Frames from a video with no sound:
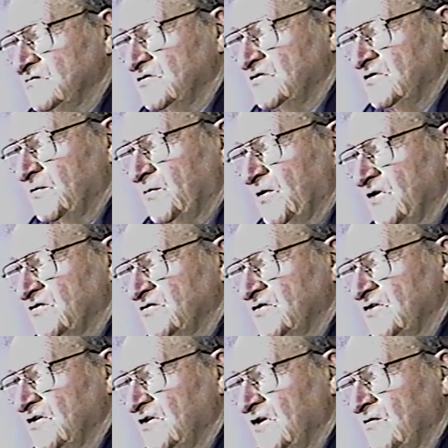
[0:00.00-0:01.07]
Depression
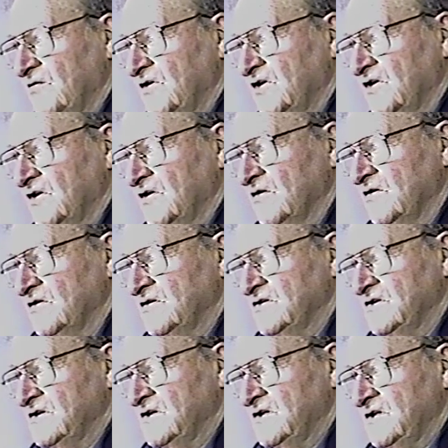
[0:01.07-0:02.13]
and everything,
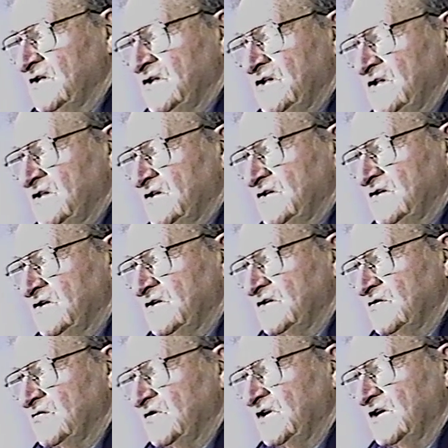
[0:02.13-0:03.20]

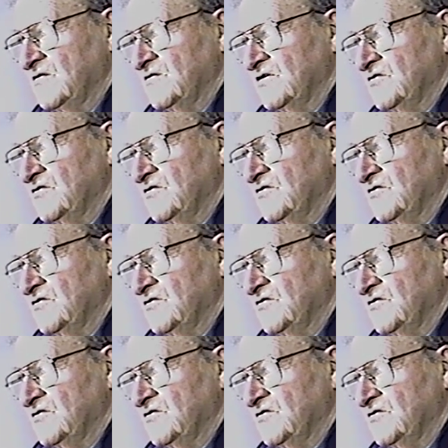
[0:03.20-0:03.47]
we never